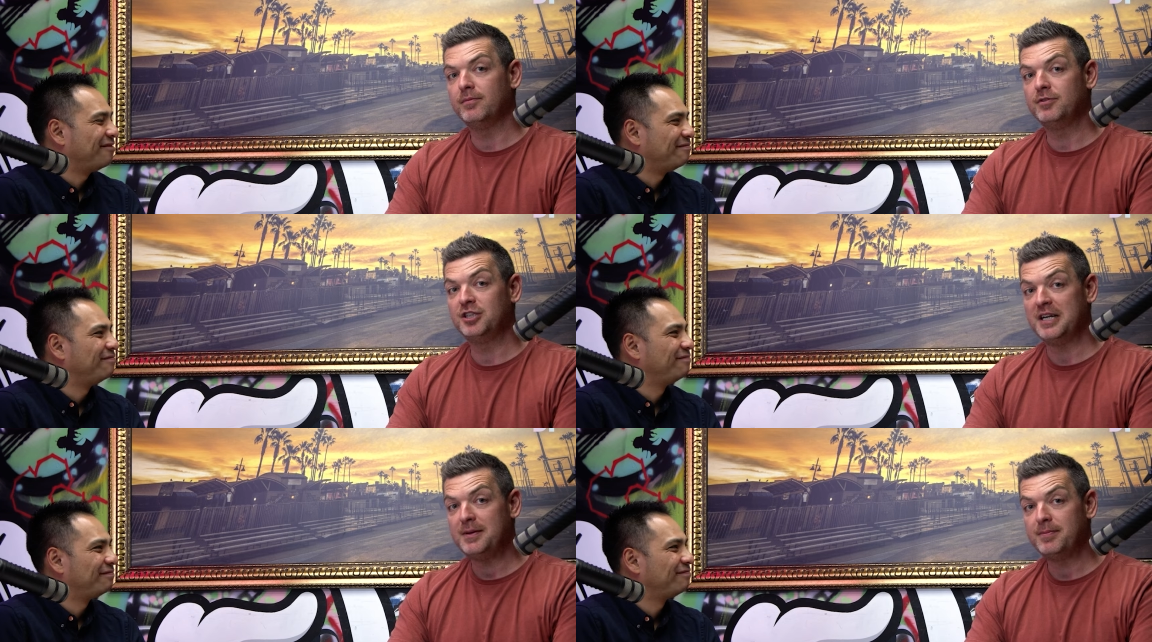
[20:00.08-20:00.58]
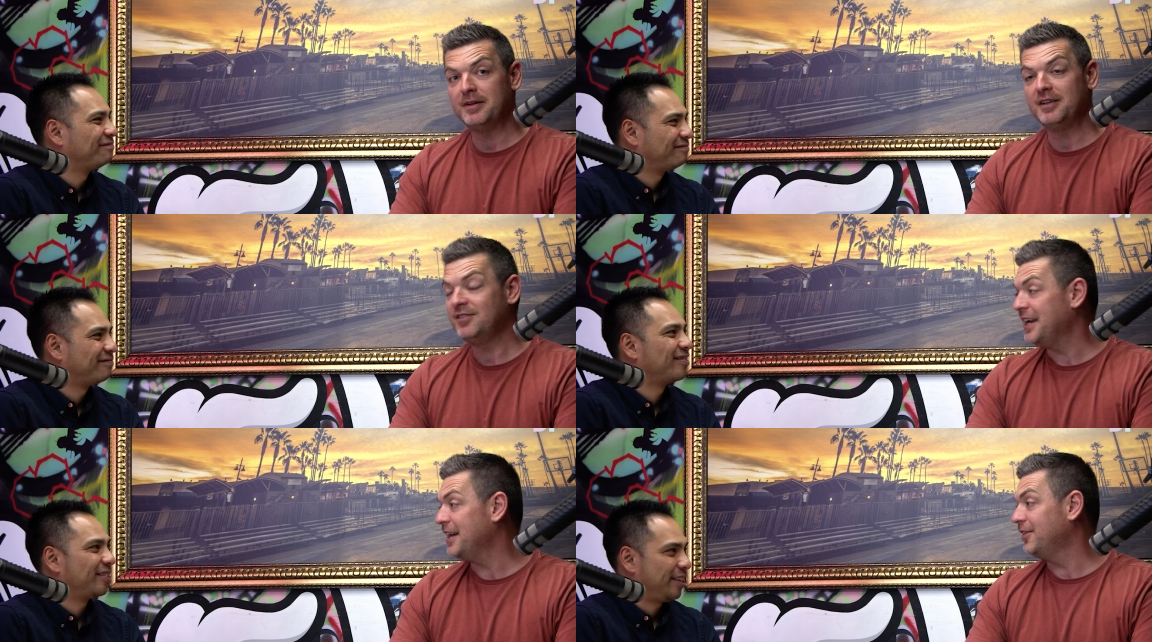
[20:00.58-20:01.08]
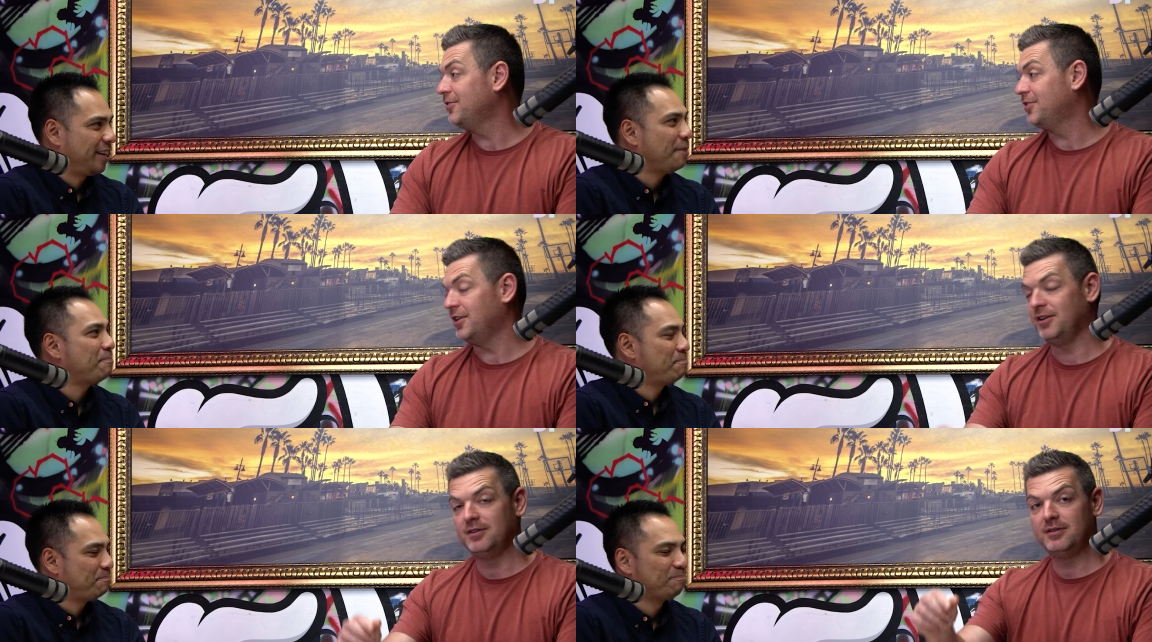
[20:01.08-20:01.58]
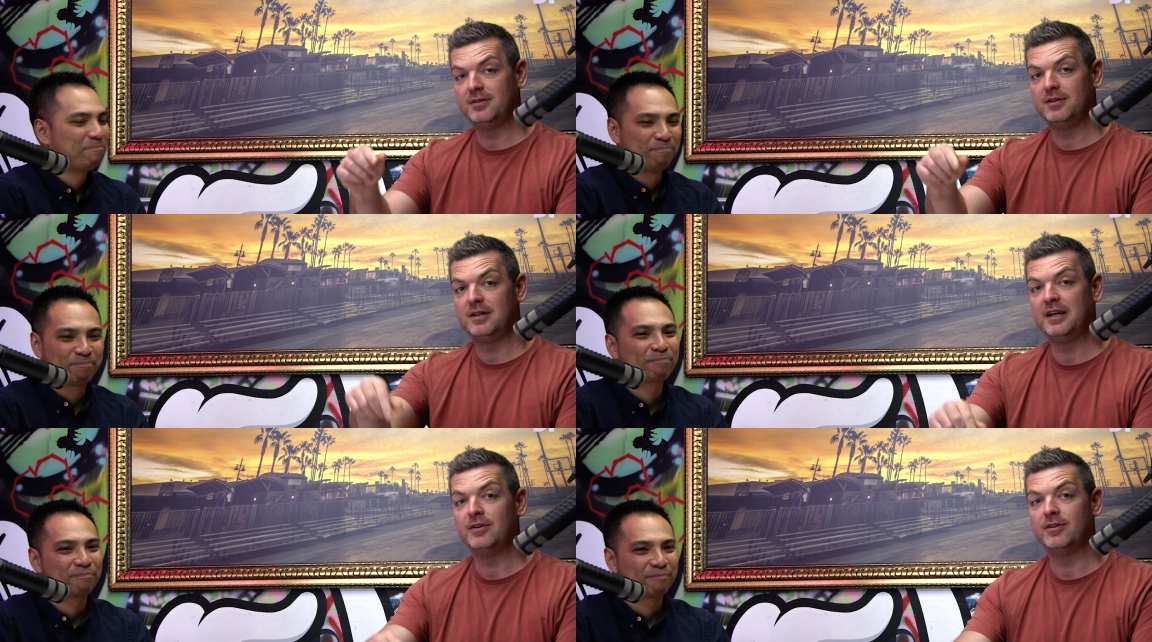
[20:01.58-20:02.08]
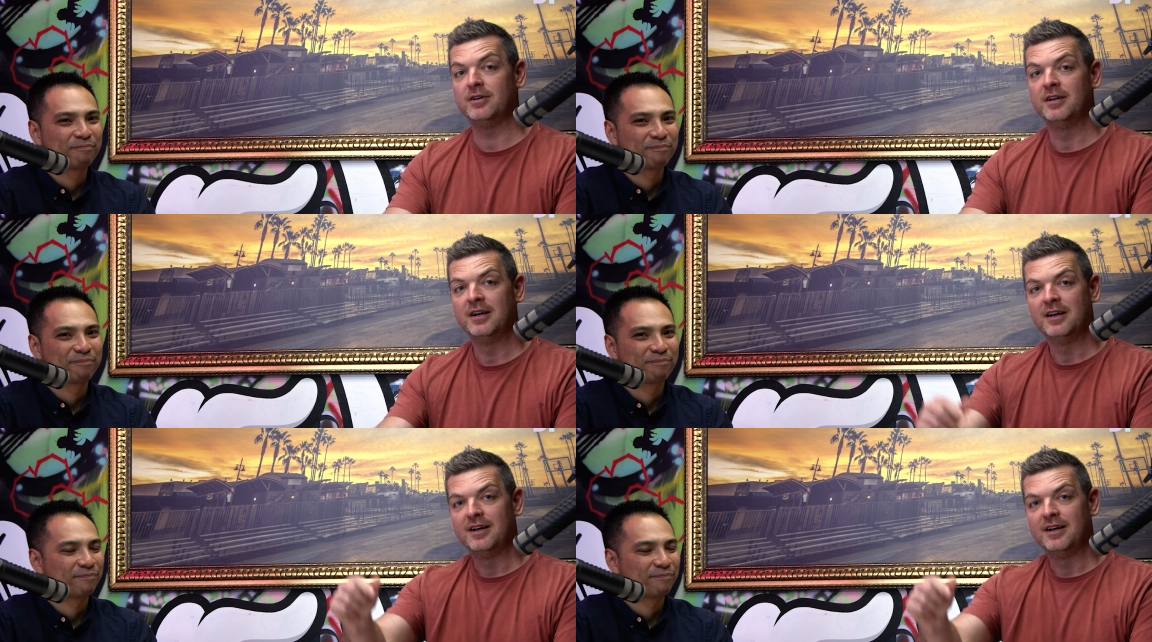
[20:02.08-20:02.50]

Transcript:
Speaker 1: yep. cheap and discounted. Yep. So click on.